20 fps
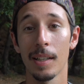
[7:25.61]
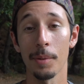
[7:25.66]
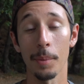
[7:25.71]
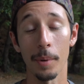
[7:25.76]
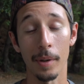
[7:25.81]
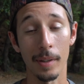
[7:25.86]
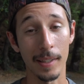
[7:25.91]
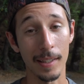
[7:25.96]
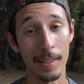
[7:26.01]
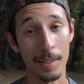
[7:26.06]

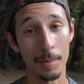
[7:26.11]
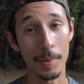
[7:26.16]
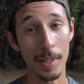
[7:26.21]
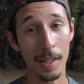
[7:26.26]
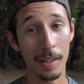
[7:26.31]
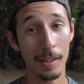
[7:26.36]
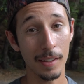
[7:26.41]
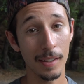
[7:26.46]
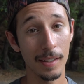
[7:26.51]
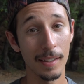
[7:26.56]
We're going to eat some
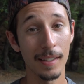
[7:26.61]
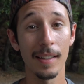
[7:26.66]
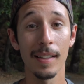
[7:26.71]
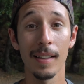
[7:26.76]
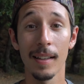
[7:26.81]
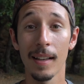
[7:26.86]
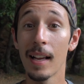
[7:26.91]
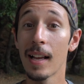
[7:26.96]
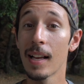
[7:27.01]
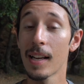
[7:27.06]
dinner,
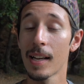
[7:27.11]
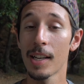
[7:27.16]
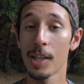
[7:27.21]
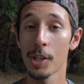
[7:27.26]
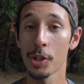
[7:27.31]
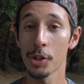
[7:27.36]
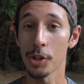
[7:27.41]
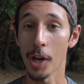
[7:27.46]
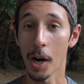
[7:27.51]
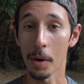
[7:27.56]

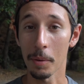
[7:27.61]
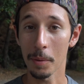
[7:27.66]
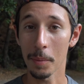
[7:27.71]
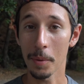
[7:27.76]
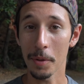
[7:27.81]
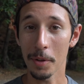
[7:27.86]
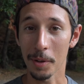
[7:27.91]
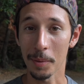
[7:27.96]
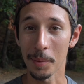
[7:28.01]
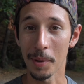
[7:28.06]
shower
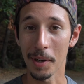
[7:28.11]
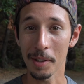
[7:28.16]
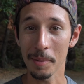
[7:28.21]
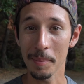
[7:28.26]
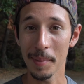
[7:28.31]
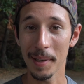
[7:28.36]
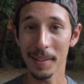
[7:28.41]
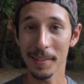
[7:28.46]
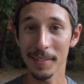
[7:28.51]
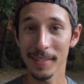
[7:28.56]
with our water
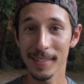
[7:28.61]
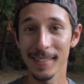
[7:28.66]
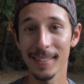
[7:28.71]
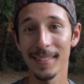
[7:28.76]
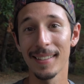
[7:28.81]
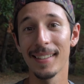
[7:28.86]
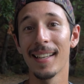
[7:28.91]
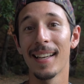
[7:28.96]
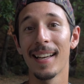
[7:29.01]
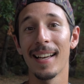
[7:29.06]

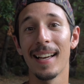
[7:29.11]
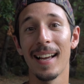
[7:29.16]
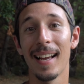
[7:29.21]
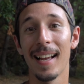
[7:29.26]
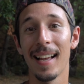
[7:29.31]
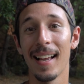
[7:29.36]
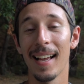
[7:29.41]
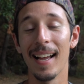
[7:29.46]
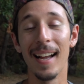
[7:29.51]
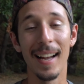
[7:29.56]
bottles,
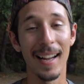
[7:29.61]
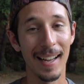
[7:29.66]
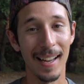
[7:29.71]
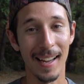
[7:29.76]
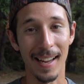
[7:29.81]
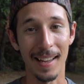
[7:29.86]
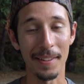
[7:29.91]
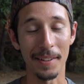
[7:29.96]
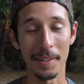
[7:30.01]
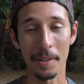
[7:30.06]

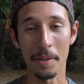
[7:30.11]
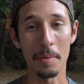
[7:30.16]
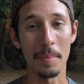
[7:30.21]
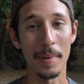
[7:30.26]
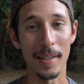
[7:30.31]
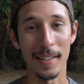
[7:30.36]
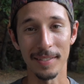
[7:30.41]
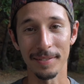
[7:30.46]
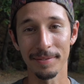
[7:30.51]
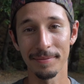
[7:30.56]
and then go to
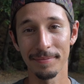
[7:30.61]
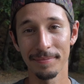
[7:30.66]
bed.